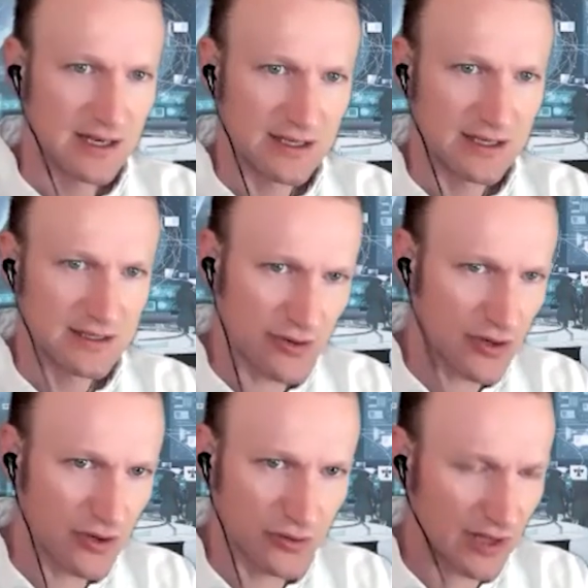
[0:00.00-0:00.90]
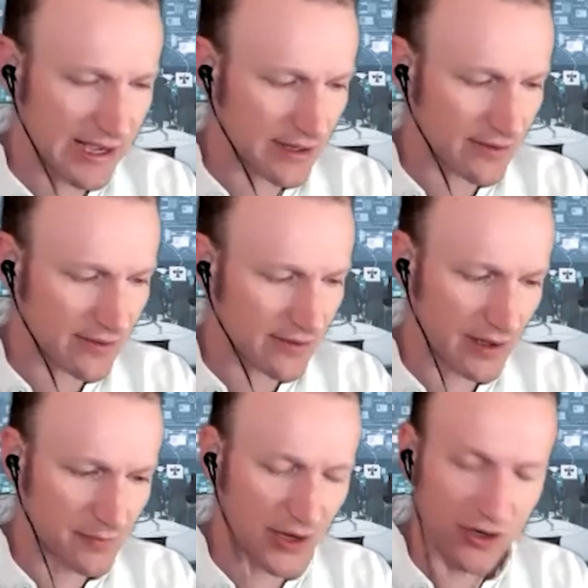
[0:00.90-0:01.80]
zero like
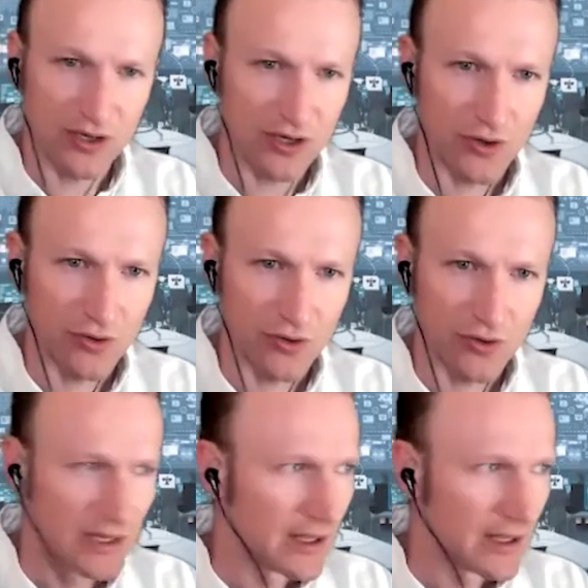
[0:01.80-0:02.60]
um, you know